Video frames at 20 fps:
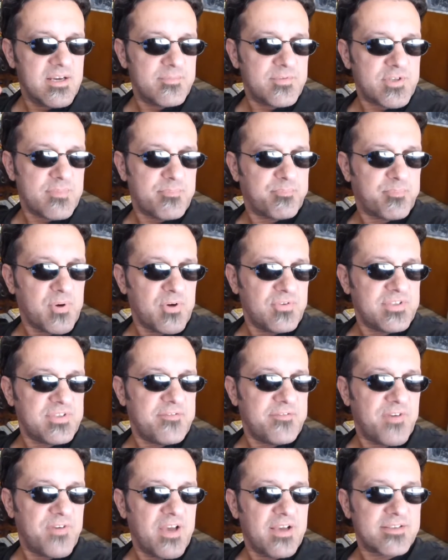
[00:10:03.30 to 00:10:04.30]
comes to birth
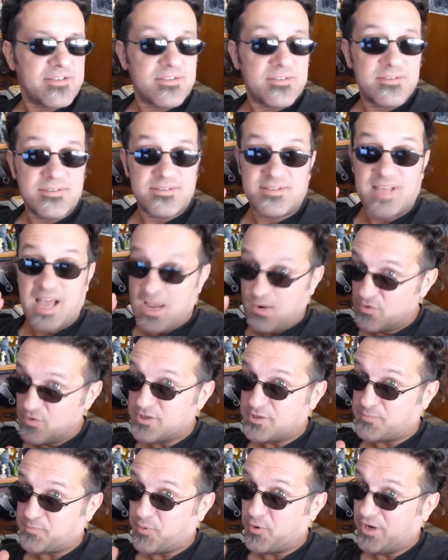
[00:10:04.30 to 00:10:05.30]
defects, that
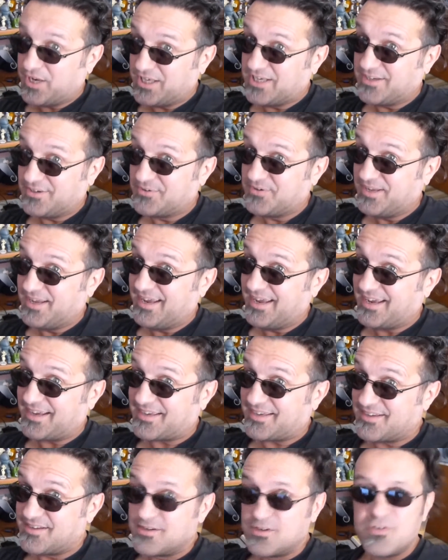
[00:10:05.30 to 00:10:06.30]
one's pretty
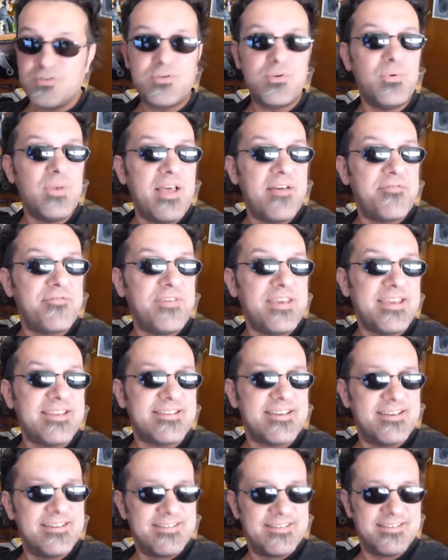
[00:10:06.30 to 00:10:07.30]
unique. 2 left
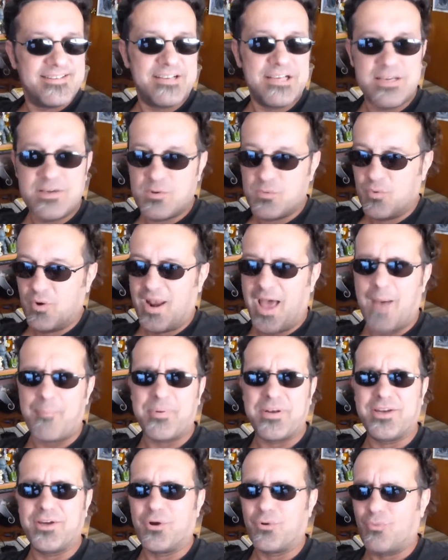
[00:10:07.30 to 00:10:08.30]
feet. What
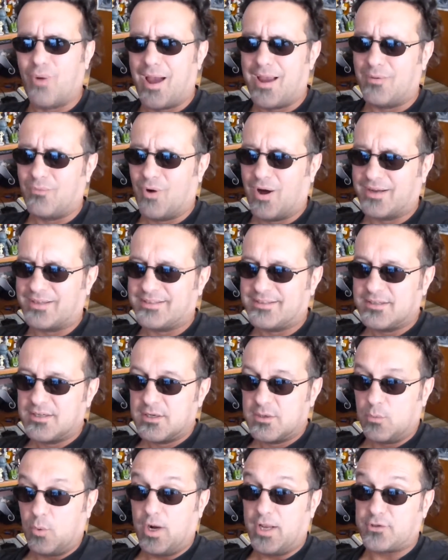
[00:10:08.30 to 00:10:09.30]
happened to your right one?
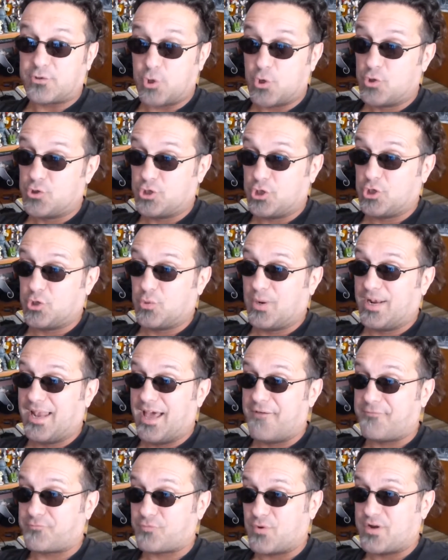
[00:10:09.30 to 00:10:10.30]
Well, it turned into a
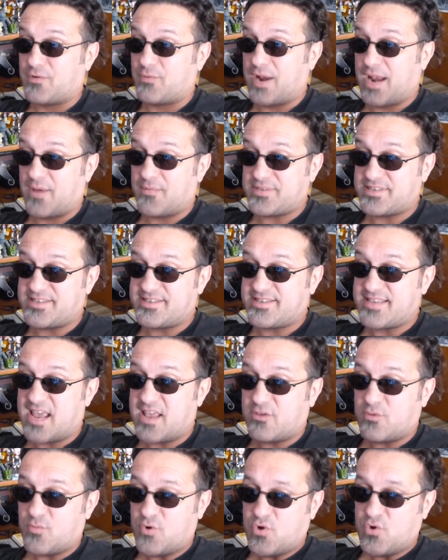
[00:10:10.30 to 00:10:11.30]
left one when I was
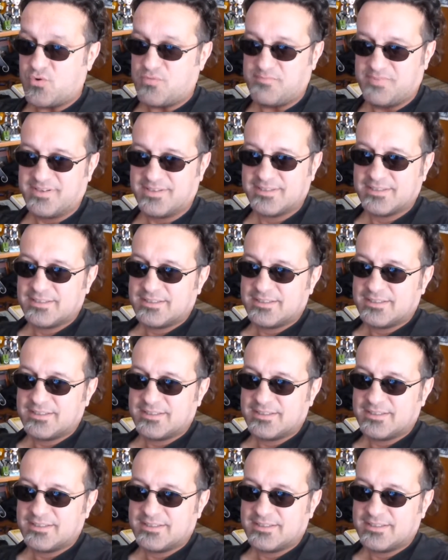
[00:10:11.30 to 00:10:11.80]
inside the womb.